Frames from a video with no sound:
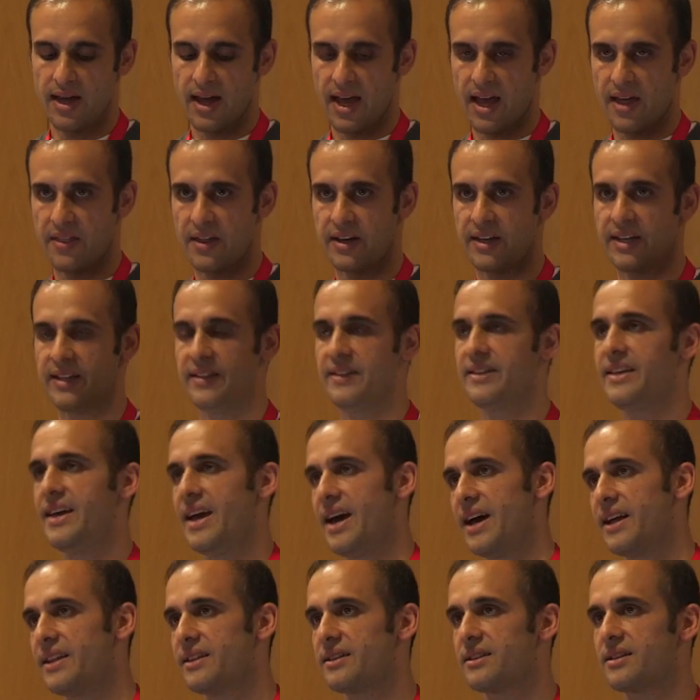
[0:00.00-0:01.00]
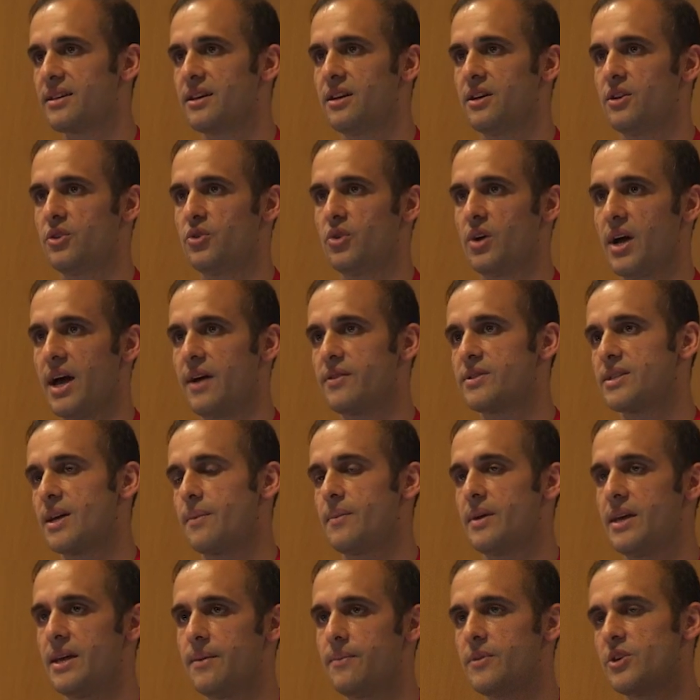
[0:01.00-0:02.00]
and then in the end, you have
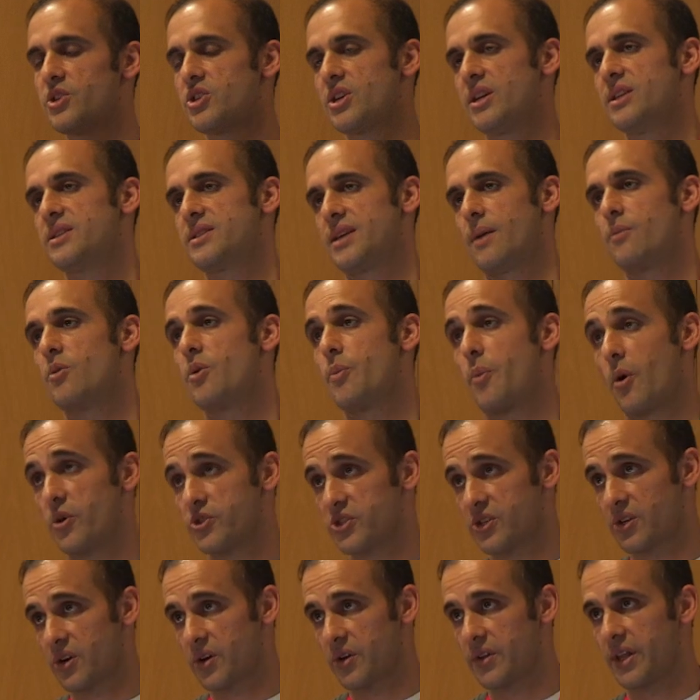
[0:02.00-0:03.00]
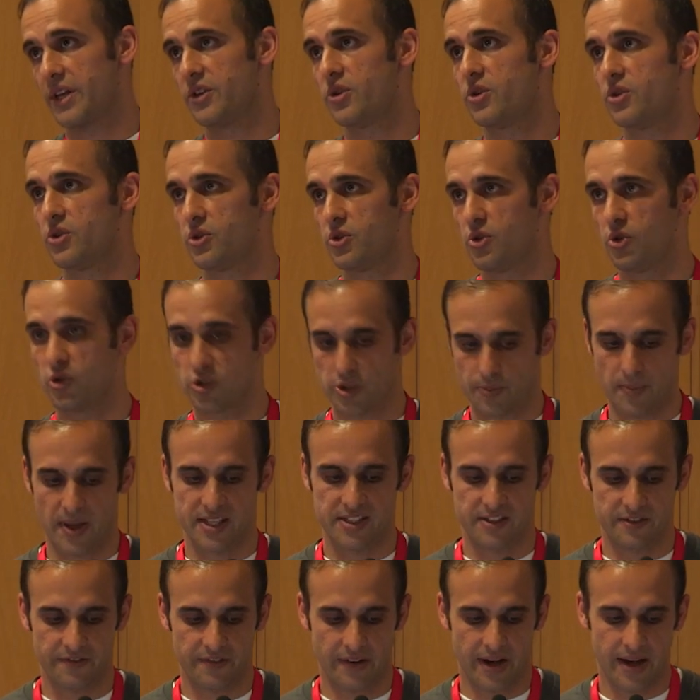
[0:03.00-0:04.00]
some image in some repository that you
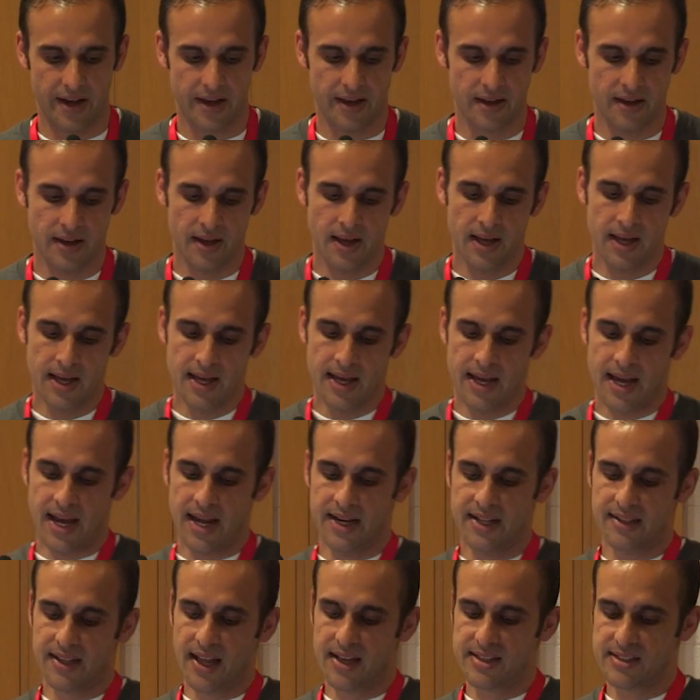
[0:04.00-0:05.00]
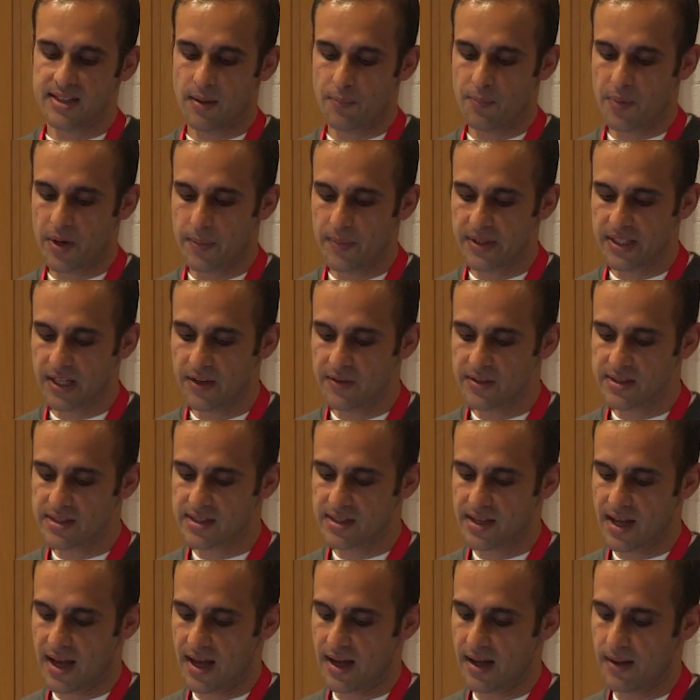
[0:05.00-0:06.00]
specify. And it has some
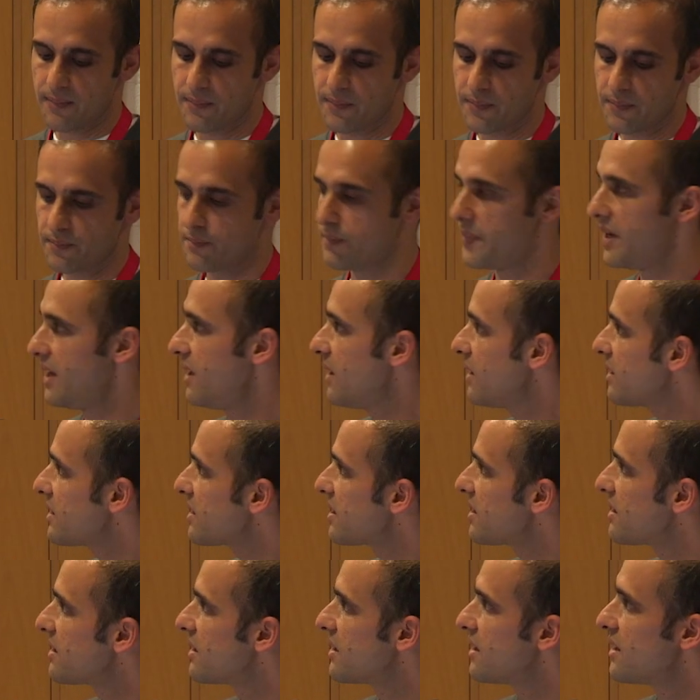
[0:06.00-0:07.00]
primitives built.